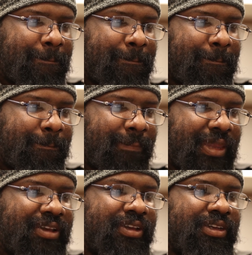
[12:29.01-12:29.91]

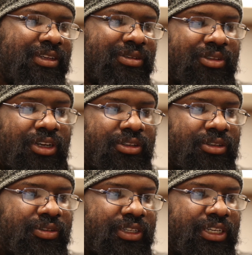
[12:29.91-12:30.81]
He was
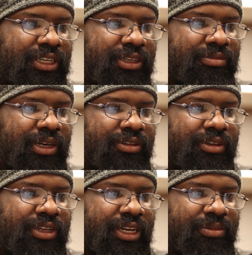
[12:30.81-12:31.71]
also a keen mountain
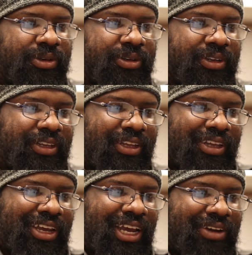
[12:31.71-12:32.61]
climber,
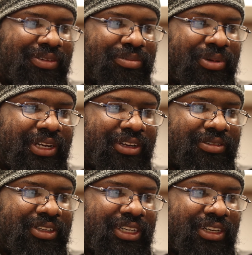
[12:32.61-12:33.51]
avid player
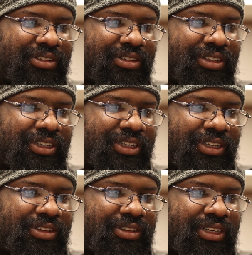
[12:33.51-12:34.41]
of chess,
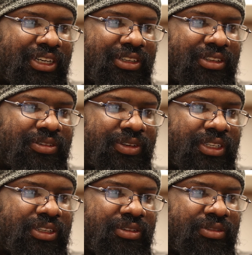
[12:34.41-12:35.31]
science
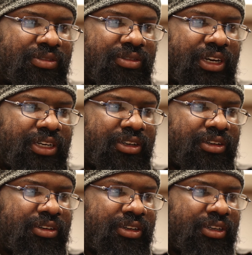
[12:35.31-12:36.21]
fiction
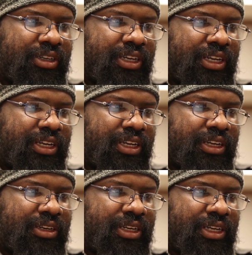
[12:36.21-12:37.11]
writer,
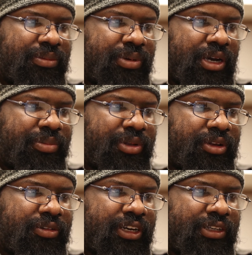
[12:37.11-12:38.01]
and a
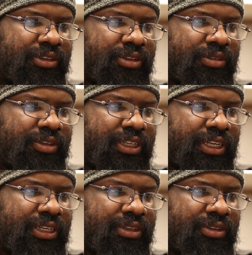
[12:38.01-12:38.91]
popularizer of
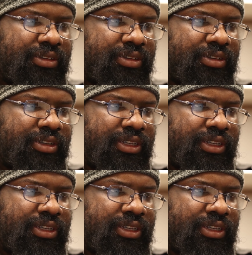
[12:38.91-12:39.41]
science,